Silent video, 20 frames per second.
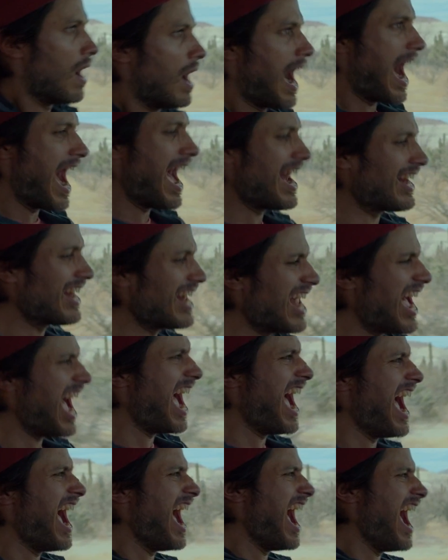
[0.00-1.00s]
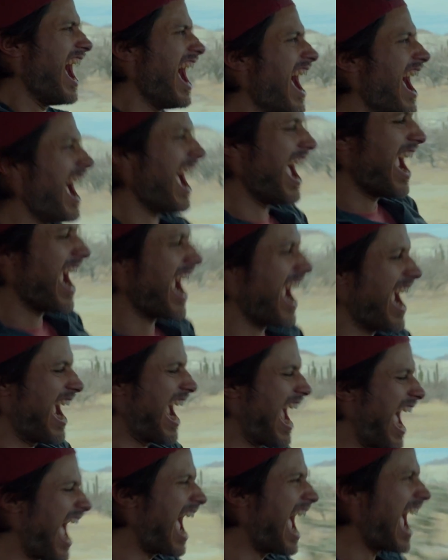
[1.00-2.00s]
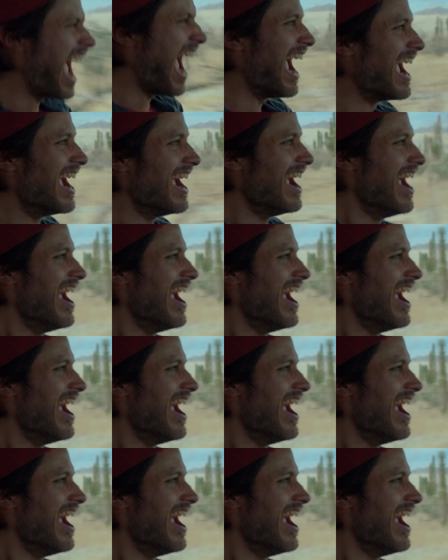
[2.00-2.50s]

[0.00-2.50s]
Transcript: Moses and Adela are overjoyed that they